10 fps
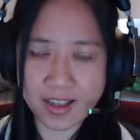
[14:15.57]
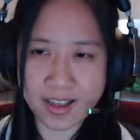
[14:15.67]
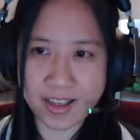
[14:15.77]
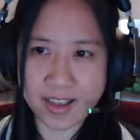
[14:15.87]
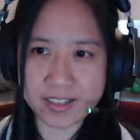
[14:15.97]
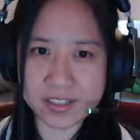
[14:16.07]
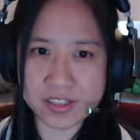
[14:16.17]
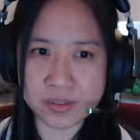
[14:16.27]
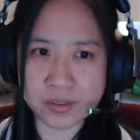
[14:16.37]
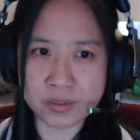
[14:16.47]
And
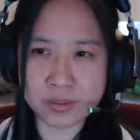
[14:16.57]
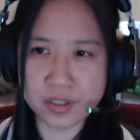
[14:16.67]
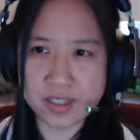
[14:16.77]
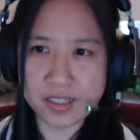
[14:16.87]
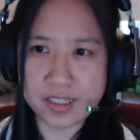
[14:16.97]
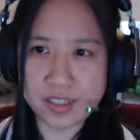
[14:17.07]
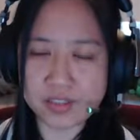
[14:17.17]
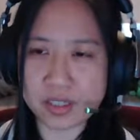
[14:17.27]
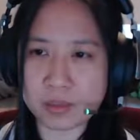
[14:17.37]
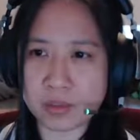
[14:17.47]
so if
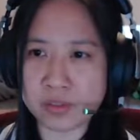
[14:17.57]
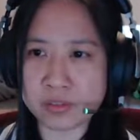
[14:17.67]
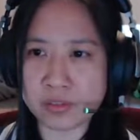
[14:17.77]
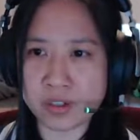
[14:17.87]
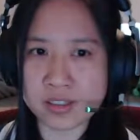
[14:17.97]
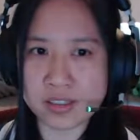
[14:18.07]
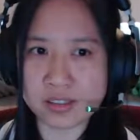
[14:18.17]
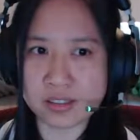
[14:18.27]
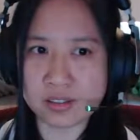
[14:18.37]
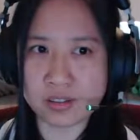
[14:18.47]
someone was,
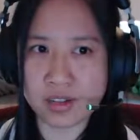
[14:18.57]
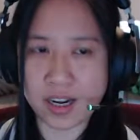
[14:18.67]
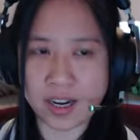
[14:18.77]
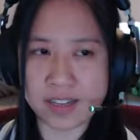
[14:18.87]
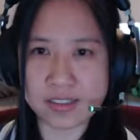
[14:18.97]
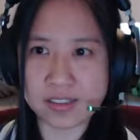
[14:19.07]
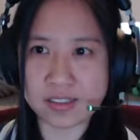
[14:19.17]
had